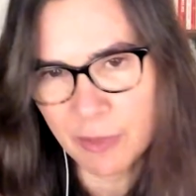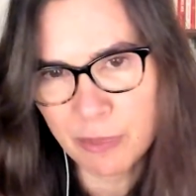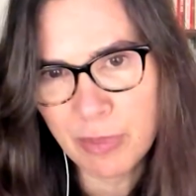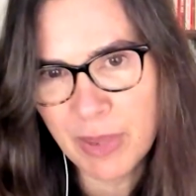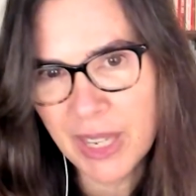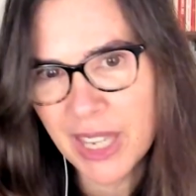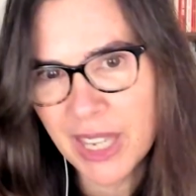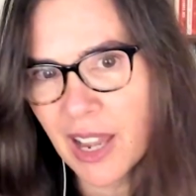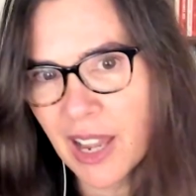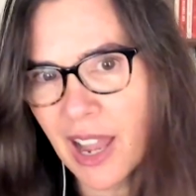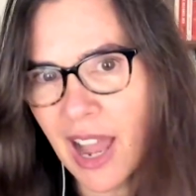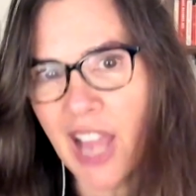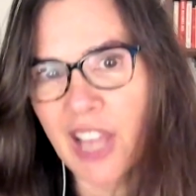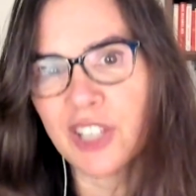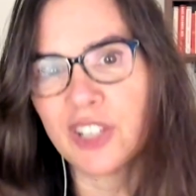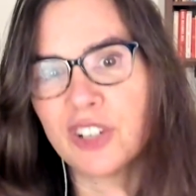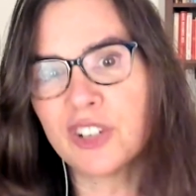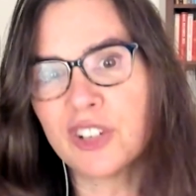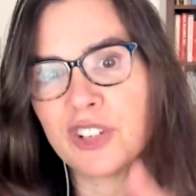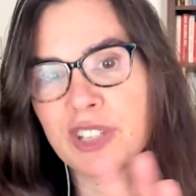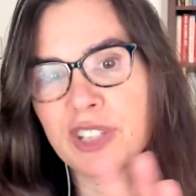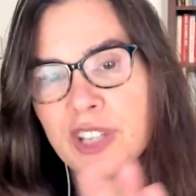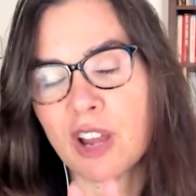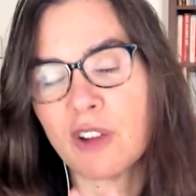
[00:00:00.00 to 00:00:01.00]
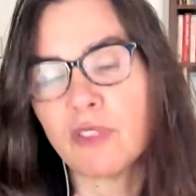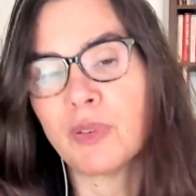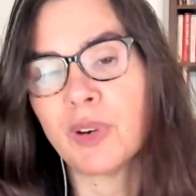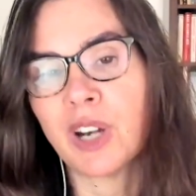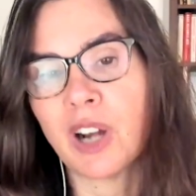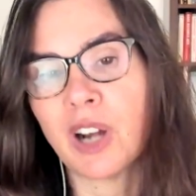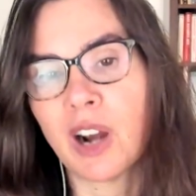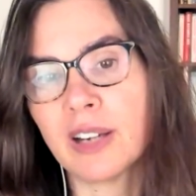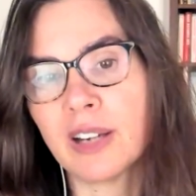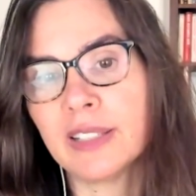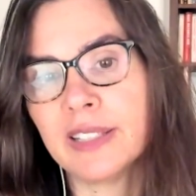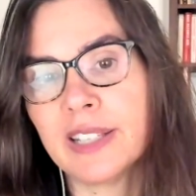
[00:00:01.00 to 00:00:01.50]
being kind to yourself
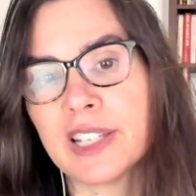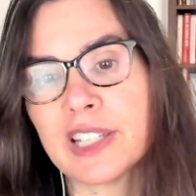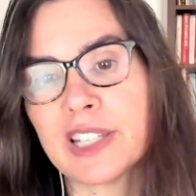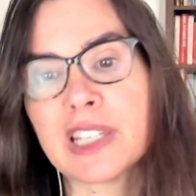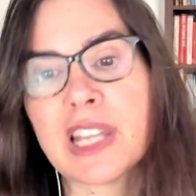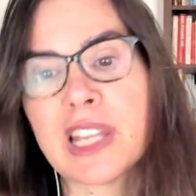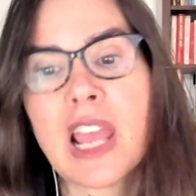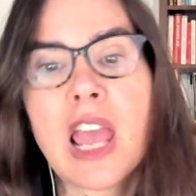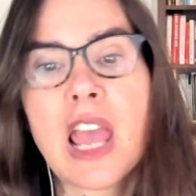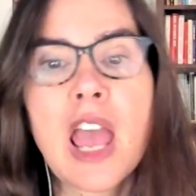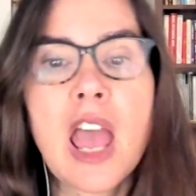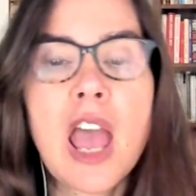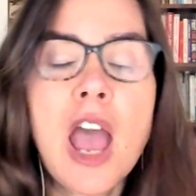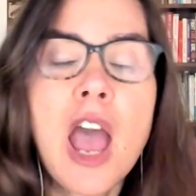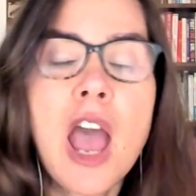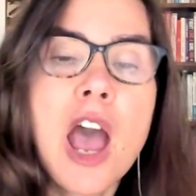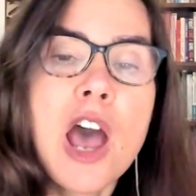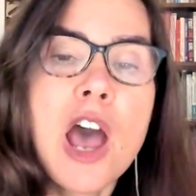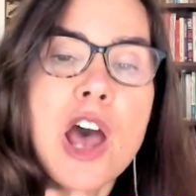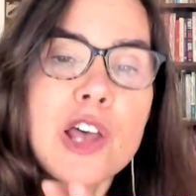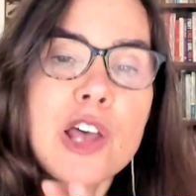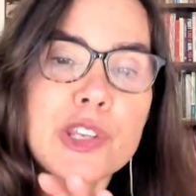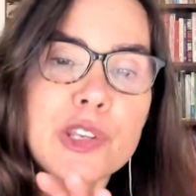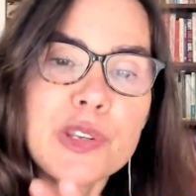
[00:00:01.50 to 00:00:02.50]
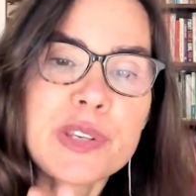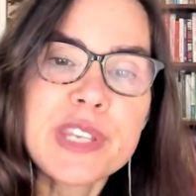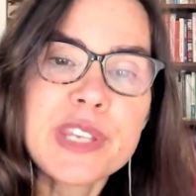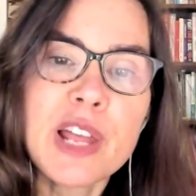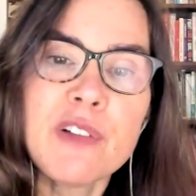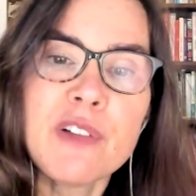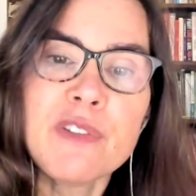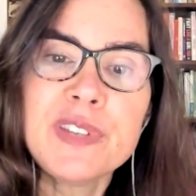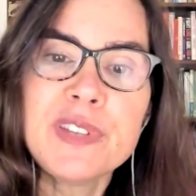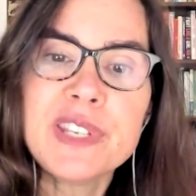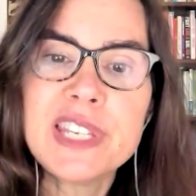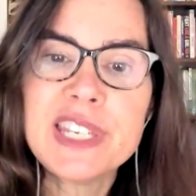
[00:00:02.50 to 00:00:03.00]
regardless. So
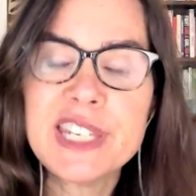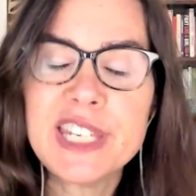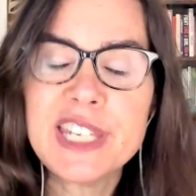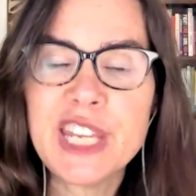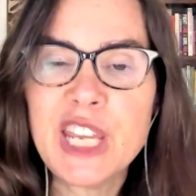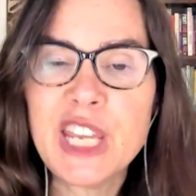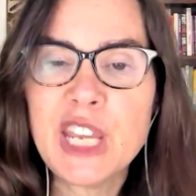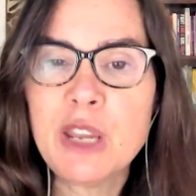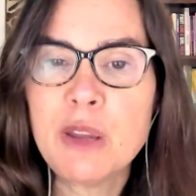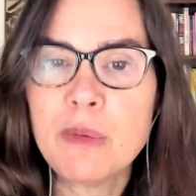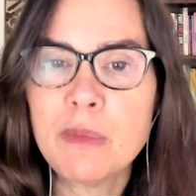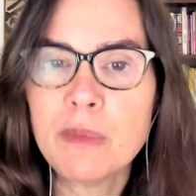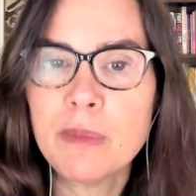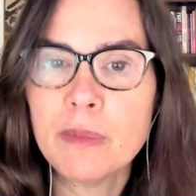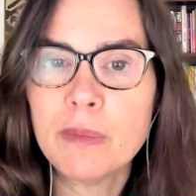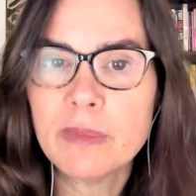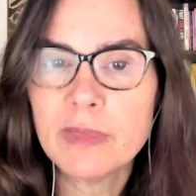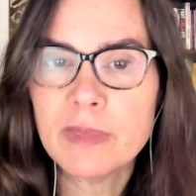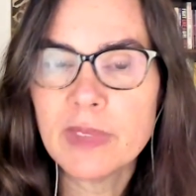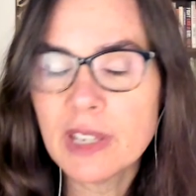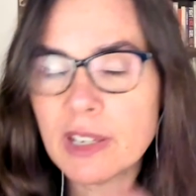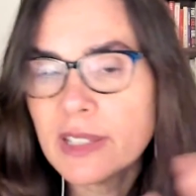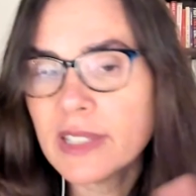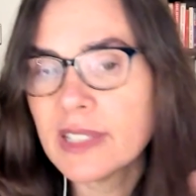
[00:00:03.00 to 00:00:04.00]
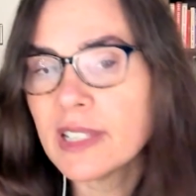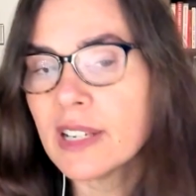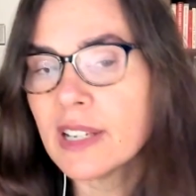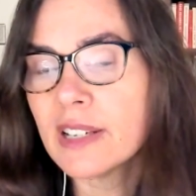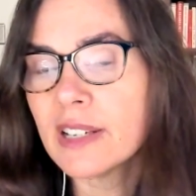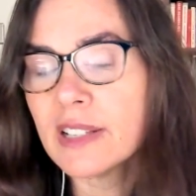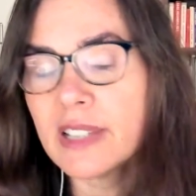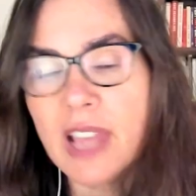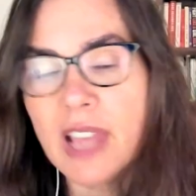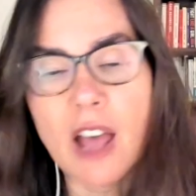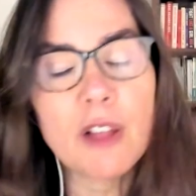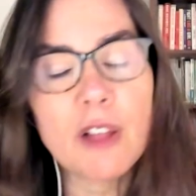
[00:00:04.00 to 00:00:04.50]
self-esteem, there's,
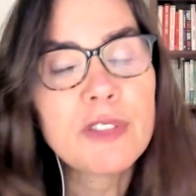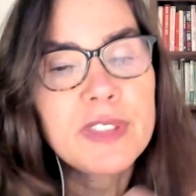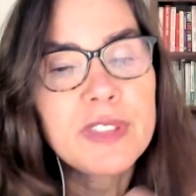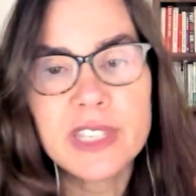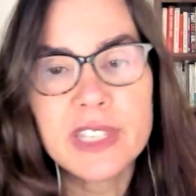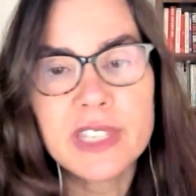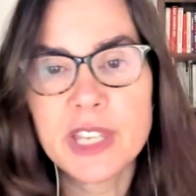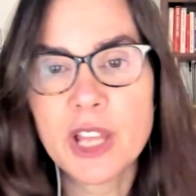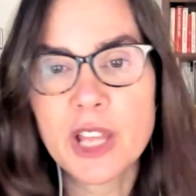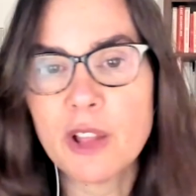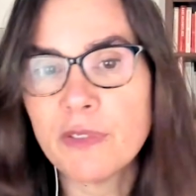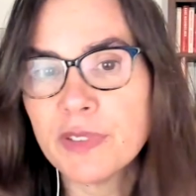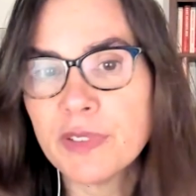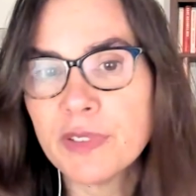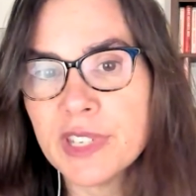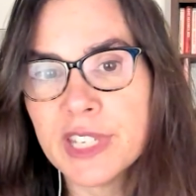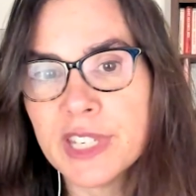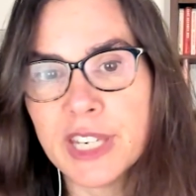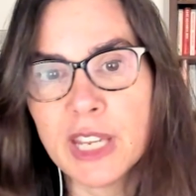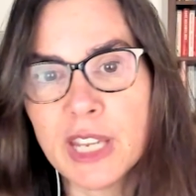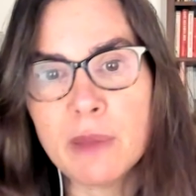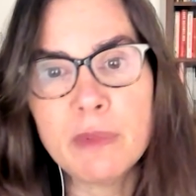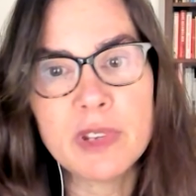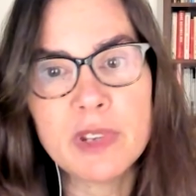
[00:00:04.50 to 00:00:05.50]
there's healthy self-esteem.